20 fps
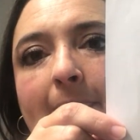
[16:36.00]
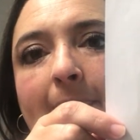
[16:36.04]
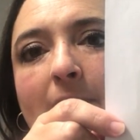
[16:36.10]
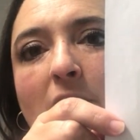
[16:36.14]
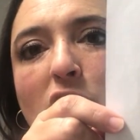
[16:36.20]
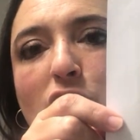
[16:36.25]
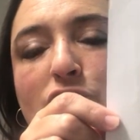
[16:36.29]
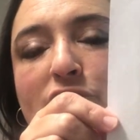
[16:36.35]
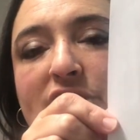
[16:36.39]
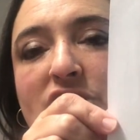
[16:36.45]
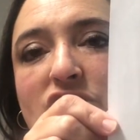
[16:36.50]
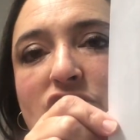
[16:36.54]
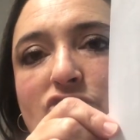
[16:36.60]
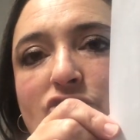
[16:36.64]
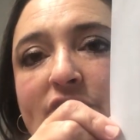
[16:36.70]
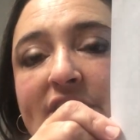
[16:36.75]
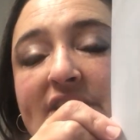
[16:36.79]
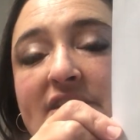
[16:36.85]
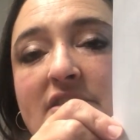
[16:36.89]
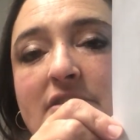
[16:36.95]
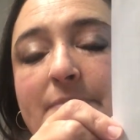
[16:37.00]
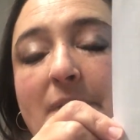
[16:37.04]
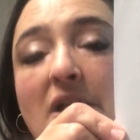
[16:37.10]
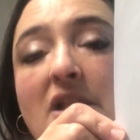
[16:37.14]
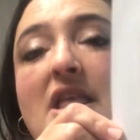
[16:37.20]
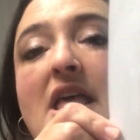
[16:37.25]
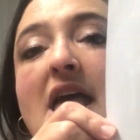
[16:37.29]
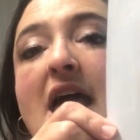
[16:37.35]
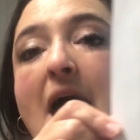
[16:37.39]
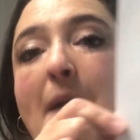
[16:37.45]
All Creatures Great and Small.
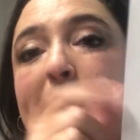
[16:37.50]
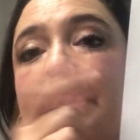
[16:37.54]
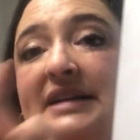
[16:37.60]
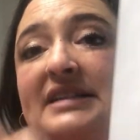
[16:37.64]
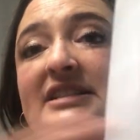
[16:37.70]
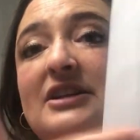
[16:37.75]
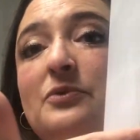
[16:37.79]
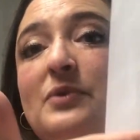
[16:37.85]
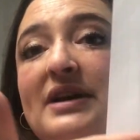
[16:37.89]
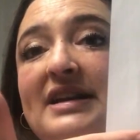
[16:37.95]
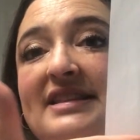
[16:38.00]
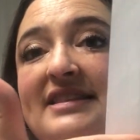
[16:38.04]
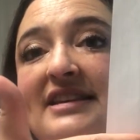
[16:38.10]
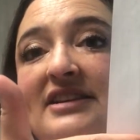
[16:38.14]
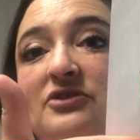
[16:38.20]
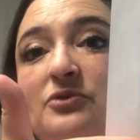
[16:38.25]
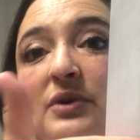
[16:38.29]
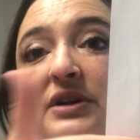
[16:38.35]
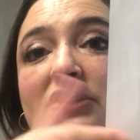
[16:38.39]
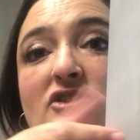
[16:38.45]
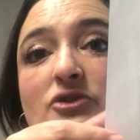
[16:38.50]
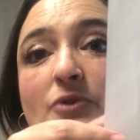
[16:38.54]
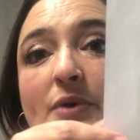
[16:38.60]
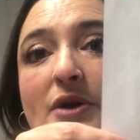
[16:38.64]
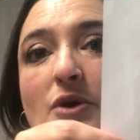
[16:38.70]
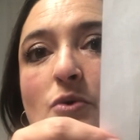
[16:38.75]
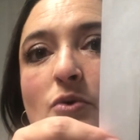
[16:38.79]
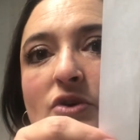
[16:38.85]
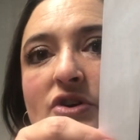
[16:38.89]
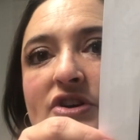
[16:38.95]
But I still wanted this one, so I
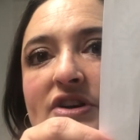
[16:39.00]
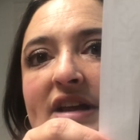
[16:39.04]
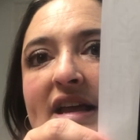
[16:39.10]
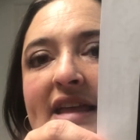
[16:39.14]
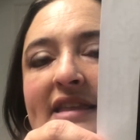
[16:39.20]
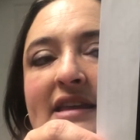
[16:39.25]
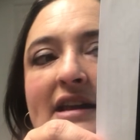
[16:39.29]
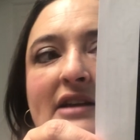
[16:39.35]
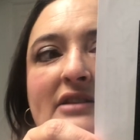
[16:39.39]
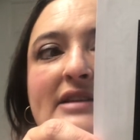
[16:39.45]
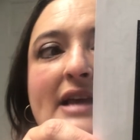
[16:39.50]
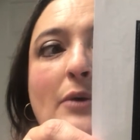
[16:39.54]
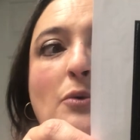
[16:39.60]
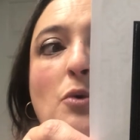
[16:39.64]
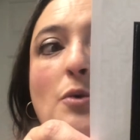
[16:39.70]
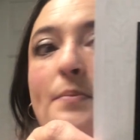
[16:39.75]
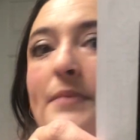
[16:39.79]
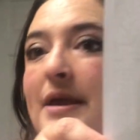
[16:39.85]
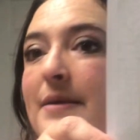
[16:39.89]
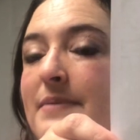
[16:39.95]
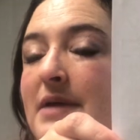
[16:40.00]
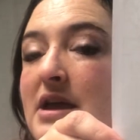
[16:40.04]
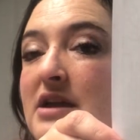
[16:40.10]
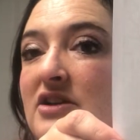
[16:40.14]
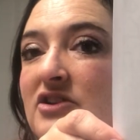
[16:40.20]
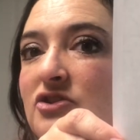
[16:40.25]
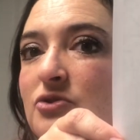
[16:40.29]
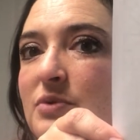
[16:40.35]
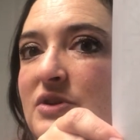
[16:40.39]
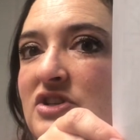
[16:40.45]
ordered it, and I was like, well, maybe I
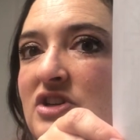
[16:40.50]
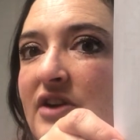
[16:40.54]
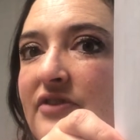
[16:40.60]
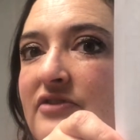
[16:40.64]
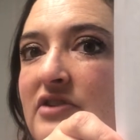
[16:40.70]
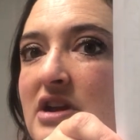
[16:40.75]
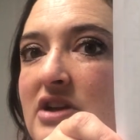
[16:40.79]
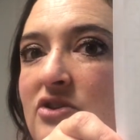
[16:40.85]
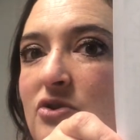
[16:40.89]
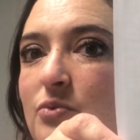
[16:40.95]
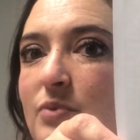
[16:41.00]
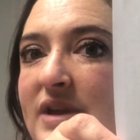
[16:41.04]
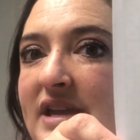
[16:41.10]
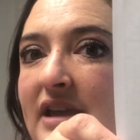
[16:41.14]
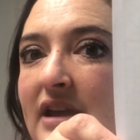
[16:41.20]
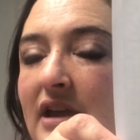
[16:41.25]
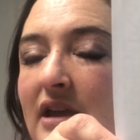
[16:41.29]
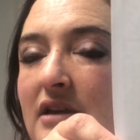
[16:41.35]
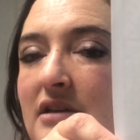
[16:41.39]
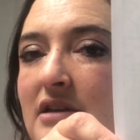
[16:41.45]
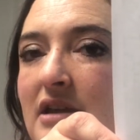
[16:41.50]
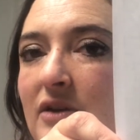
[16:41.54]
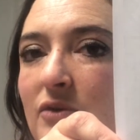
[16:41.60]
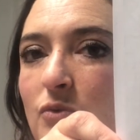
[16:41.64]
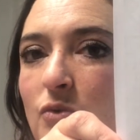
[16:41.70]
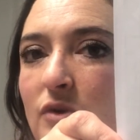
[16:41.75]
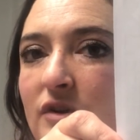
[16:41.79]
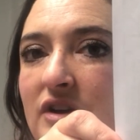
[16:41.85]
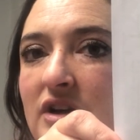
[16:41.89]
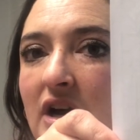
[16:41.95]
can switch every other week and
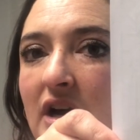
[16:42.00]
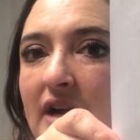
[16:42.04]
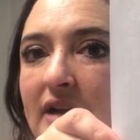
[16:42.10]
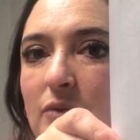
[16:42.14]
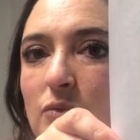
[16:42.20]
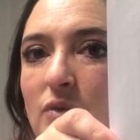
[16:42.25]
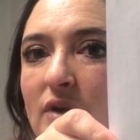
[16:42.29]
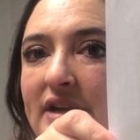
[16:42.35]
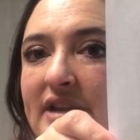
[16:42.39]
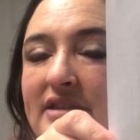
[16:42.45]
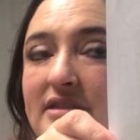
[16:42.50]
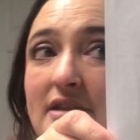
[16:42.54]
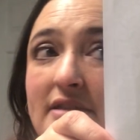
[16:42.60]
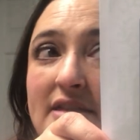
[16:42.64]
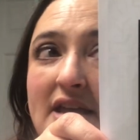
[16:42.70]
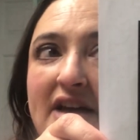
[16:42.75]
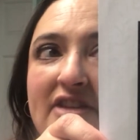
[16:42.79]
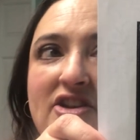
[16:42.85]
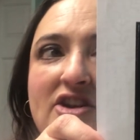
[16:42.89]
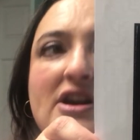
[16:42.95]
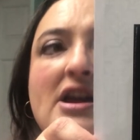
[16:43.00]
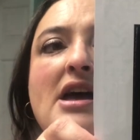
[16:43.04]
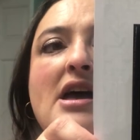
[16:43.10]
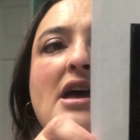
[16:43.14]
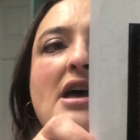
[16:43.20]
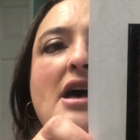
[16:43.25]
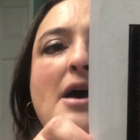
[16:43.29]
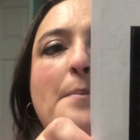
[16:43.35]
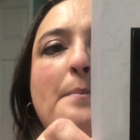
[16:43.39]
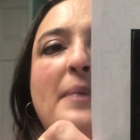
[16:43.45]
work on one and then the other.
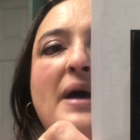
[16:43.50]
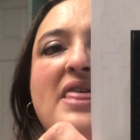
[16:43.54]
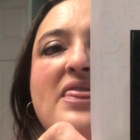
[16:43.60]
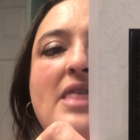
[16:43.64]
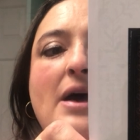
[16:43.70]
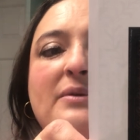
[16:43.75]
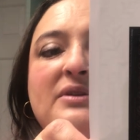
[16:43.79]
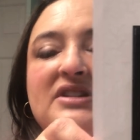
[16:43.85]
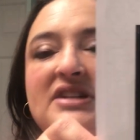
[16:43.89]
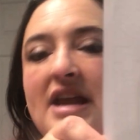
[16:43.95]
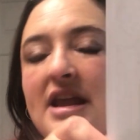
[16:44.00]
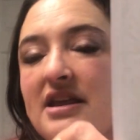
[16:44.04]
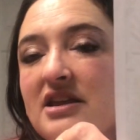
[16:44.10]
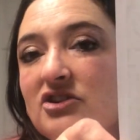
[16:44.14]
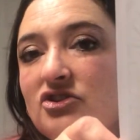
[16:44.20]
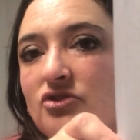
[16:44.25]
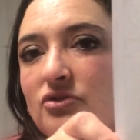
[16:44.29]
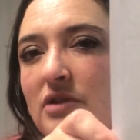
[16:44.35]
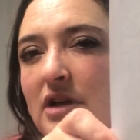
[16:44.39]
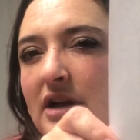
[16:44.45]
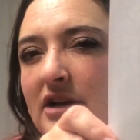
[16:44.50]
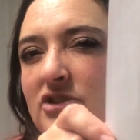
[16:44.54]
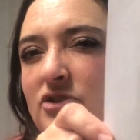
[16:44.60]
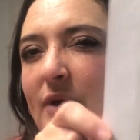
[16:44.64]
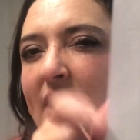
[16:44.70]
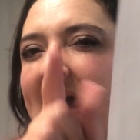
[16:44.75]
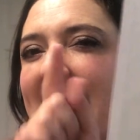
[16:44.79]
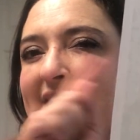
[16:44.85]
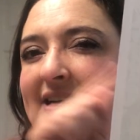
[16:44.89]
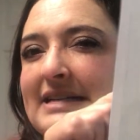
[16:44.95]
But that was taking too long, so I
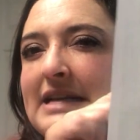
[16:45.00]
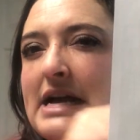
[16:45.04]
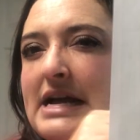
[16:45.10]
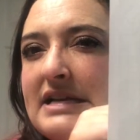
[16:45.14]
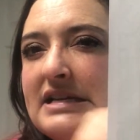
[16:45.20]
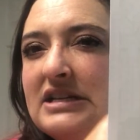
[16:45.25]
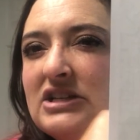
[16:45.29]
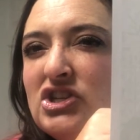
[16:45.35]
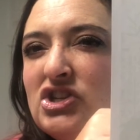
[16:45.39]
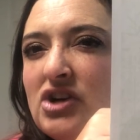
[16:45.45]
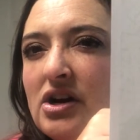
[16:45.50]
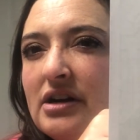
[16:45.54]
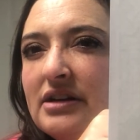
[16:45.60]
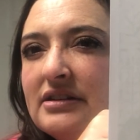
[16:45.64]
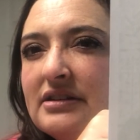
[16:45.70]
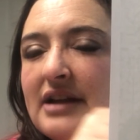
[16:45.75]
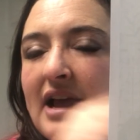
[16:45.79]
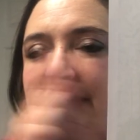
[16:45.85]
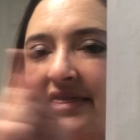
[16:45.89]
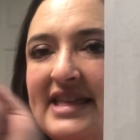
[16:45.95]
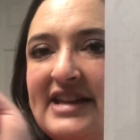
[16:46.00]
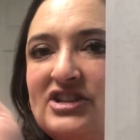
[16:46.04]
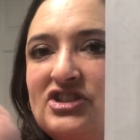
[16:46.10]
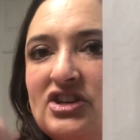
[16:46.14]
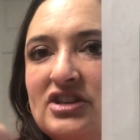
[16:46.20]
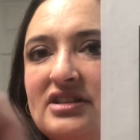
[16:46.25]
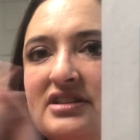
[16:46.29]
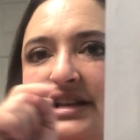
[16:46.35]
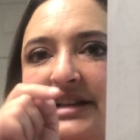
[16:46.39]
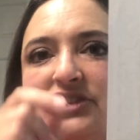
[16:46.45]
had a tiny start, and then
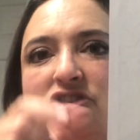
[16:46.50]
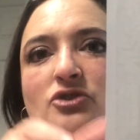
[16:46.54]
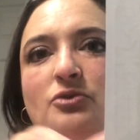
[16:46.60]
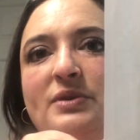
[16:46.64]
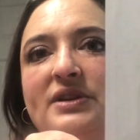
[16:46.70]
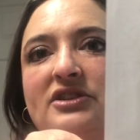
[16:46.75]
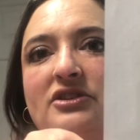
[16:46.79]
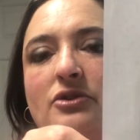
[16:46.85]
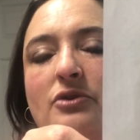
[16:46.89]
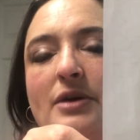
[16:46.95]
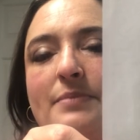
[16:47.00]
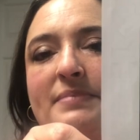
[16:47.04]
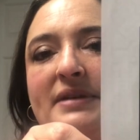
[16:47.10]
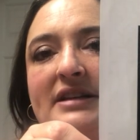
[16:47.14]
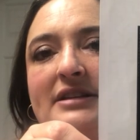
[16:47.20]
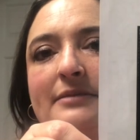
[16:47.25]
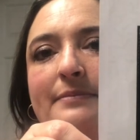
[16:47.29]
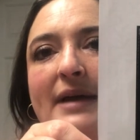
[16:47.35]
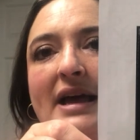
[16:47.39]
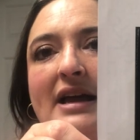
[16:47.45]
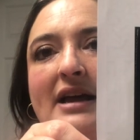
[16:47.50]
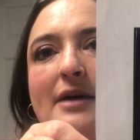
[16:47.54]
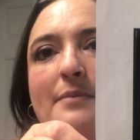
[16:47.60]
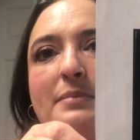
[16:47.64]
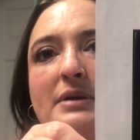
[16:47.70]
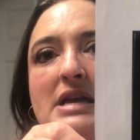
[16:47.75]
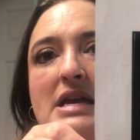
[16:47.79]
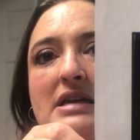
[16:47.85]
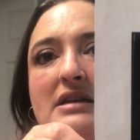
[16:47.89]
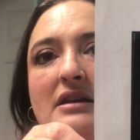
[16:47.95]
just like 2 weeks ago, I picked it back up
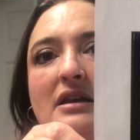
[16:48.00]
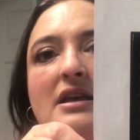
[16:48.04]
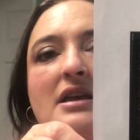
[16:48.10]
again.